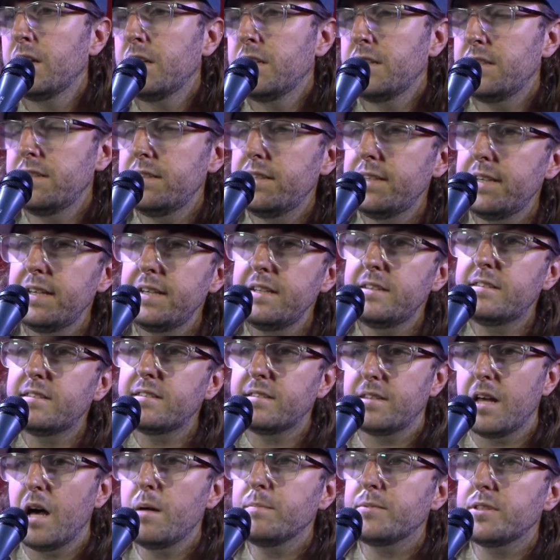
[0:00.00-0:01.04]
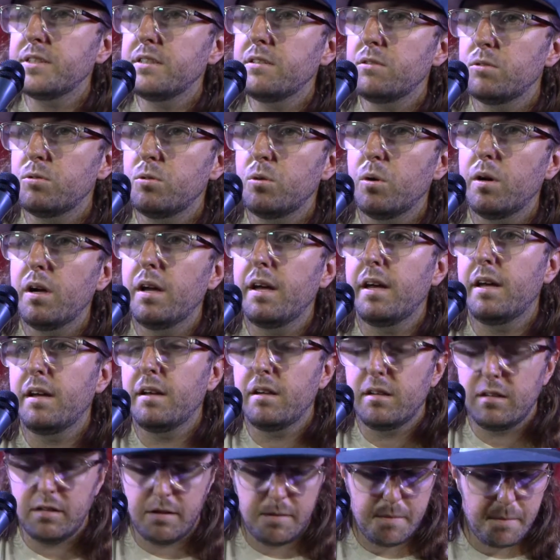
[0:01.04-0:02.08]
he needs something to
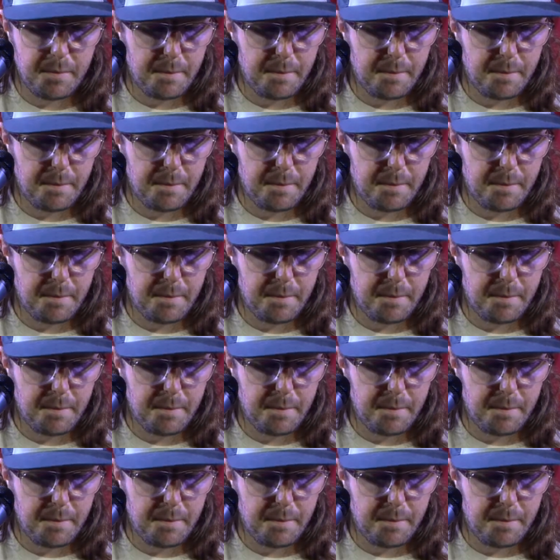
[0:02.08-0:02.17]
wear.